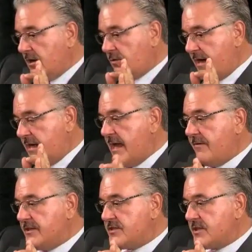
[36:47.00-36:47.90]
a great
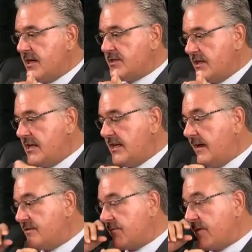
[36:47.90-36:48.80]
evidence judge, and he
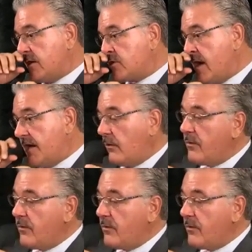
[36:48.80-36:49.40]
gave us a fair trial.